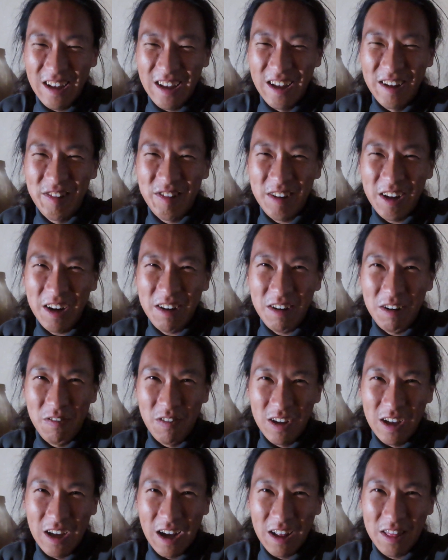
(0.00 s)

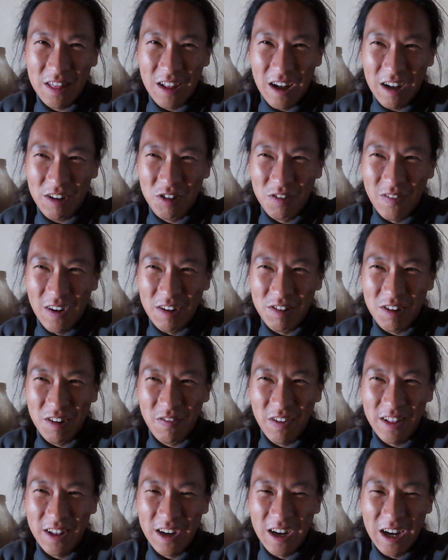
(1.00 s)
instinctively I thought to
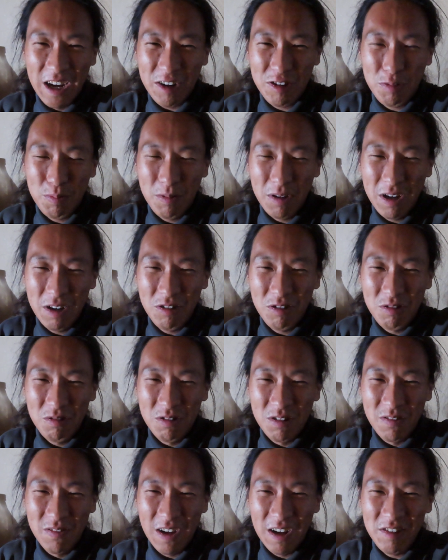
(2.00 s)
myself, and then I explained
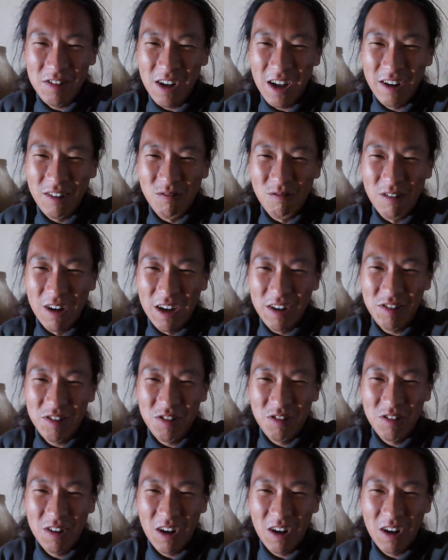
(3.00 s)
to him, that's not a waste.